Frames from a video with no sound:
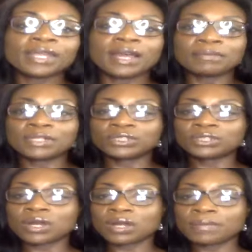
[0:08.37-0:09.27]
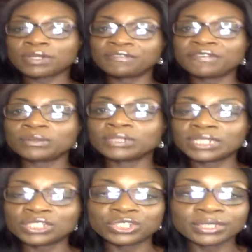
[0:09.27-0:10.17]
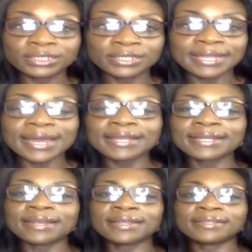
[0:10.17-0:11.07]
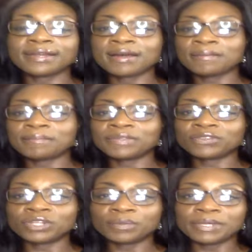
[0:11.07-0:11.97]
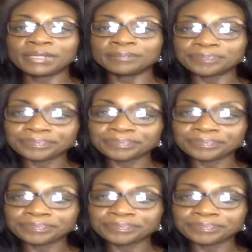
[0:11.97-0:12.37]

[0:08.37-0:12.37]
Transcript: I'm going to talk about the foundation to that, and um, it's going to be